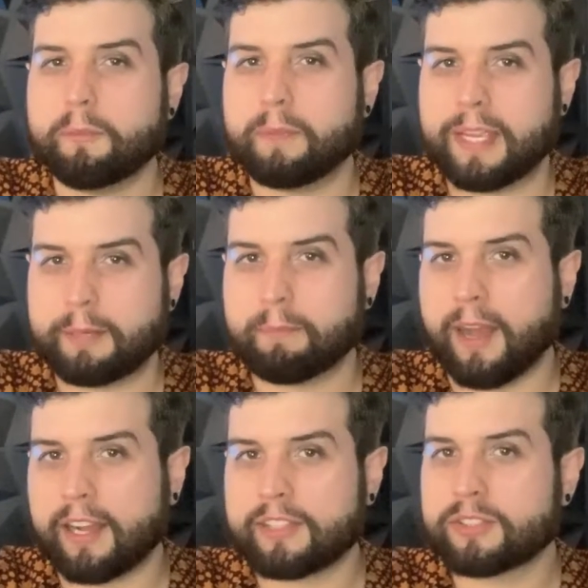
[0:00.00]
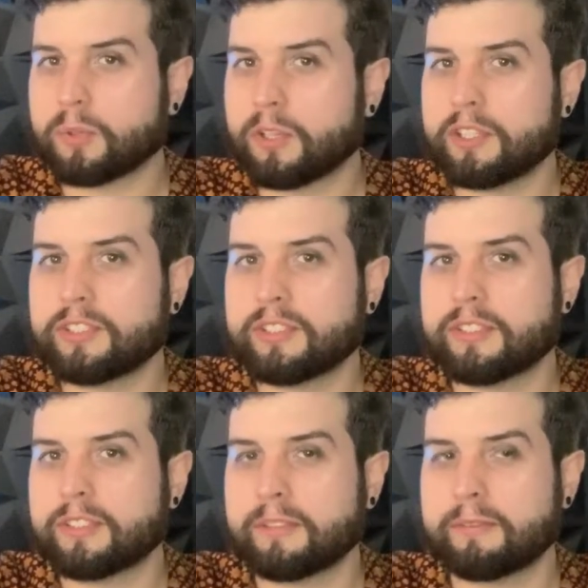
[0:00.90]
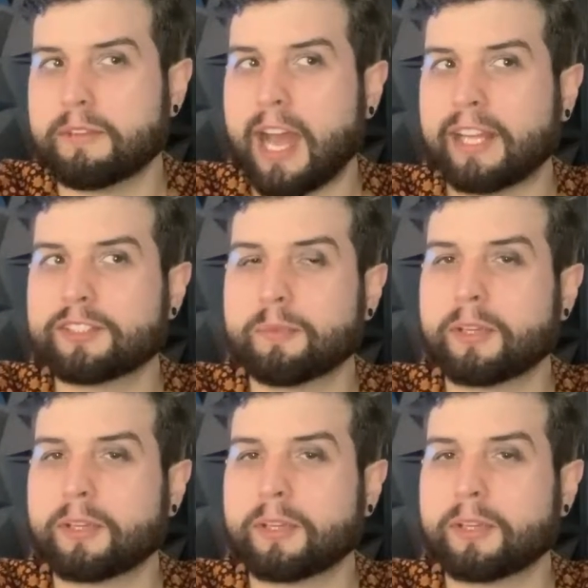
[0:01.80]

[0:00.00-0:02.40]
big box stores, not so